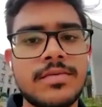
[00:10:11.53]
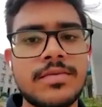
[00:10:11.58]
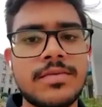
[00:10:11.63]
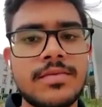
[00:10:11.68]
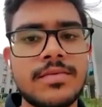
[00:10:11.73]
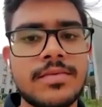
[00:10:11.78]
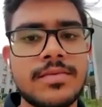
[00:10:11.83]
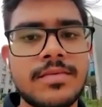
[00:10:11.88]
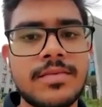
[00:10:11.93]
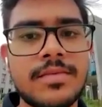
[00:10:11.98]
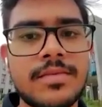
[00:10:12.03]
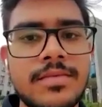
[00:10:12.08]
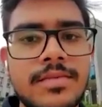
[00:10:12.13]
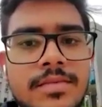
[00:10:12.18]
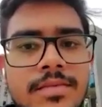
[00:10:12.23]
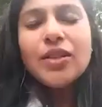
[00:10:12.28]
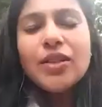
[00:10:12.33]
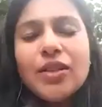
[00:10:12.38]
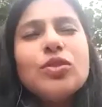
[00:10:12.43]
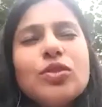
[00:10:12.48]
Right.
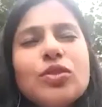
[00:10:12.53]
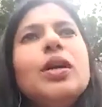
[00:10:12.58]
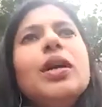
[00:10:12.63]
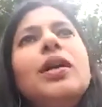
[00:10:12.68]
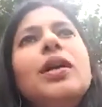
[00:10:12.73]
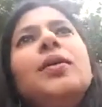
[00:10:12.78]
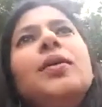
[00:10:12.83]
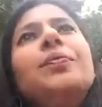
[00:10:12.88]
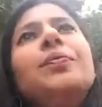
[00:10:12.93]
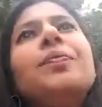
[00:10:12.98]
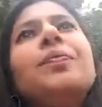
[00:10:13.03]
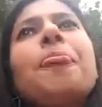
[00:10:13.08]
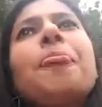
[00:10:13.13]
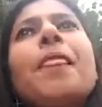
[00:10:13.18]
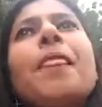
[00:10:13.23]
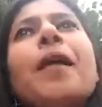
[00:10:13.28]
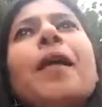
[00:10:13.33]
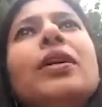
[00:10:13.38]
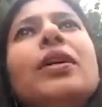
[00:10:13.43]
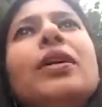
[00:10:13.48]
So,
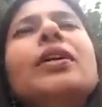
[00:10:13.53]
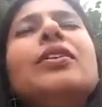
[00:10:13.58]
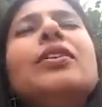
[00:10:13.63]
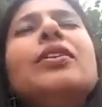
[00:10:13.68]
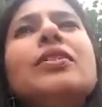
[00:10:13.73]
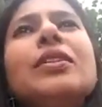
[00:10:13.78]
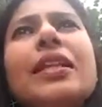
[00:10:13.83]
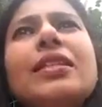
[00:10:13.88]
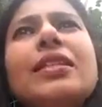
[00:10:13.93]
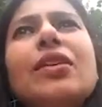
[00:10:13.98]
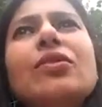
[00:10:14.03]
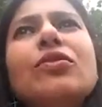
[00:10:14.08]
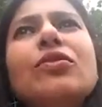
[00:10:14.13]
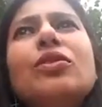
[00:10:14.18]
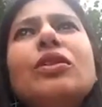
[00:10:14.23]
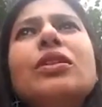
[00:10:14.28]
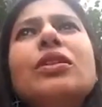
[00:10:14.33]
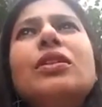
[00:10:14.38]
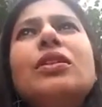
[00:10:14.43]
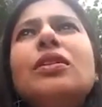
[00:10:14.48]
okay. So that sounds
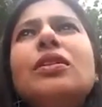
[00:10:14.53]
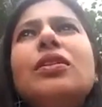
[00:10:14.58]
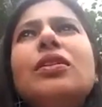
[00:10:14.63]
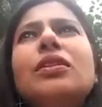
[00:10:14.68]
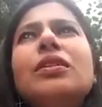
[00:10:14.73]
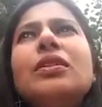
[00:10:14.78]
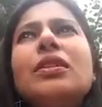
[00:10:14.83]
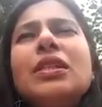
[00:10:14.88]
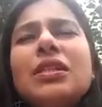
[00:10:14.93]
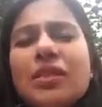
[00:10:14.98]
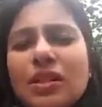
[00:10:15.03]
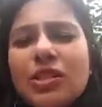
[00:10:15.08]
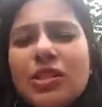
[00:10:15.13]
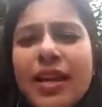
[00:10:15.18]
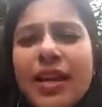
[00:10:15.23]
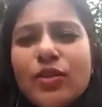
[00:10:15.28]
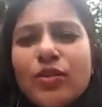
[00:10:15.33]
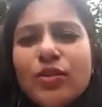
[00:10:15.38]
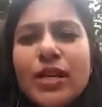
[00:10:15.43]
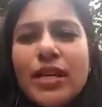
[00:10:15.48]
good. Research,
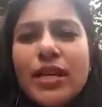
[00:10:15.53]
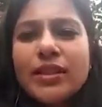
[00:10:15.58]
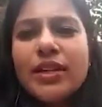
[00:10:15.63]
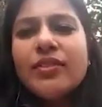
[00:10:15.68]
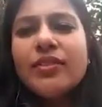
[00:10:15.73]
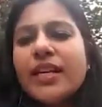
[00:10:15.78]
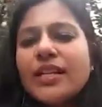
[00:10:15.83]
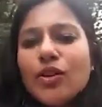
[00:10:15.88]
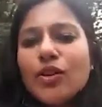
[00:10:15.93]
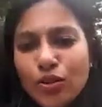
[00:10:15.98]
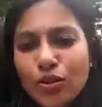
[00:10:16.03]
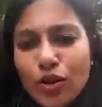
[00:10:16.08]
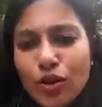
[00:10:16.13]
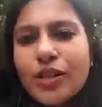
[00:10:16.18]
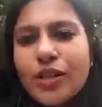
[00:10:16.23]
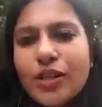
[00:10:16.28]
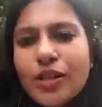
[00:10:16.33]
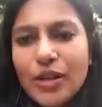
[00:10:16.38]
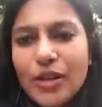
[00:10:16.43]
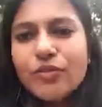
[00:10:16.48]
like you said, that right now you're
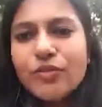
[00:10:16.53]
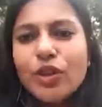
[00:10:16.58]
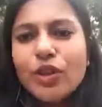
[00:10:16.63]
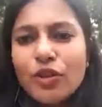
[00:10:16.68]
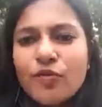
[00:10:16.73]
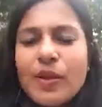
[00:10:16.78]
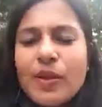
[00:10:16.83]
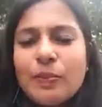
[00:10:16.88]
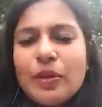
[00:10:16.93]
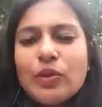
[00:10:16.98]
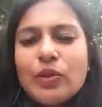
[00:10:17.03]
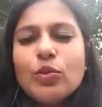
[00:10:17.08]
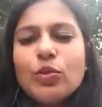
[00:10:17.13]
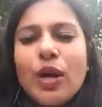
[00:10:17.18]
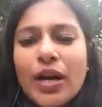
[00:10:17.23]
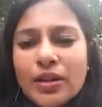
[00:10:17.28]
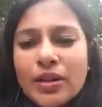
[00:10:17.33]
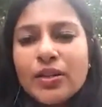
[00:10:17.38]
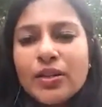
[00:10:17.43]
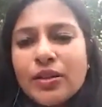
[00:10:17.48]
not aware of a lot of people who
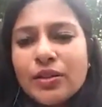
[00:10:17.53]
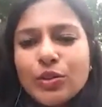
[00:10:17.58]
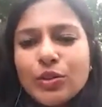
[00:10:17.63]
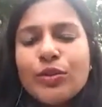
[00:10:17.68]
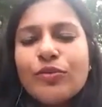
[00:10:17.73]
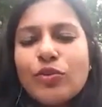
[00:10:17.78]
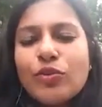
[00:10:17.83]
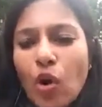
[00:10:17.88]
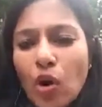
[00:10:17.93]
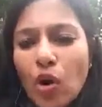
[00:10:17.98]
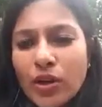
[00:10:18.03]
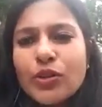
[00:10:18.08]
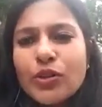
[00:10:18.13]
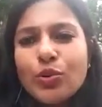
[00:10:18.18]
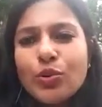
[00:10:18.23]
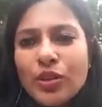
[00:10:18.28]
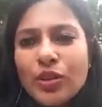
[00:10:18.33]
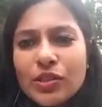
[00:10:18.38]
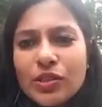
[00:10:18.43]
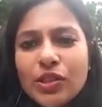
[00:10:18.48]
are who have gone
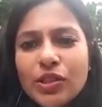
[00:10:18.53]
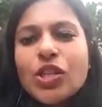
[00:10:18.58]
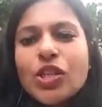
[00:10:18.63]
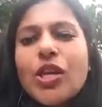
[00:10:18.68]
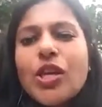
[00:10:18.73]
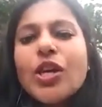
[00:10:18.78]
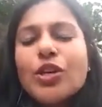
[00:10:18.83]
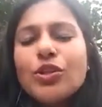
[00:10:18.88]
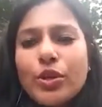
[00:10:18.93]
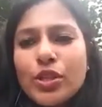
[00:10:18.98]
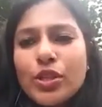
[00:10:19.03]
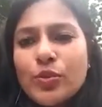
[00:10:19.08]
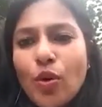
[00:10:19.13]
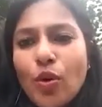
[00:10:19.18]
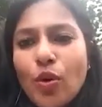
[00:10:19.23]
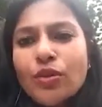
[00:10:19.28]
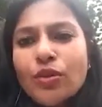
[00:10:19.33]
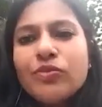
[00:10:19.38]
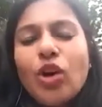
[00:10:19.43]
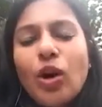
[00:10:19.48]
into research. So it's
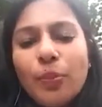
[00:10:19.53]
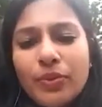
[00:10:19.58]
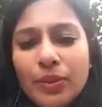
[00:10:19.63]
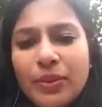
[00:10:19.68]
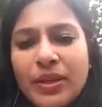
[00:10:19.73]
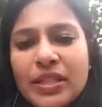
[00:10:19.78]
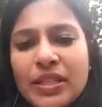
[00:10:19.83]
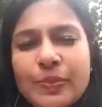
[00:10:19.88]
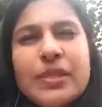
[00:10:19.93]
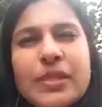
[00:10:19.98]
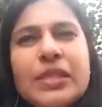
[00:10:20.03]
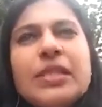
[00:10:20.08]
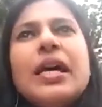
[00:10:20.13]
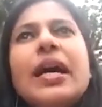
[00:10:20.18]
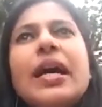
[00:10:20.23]
more of corporate placements.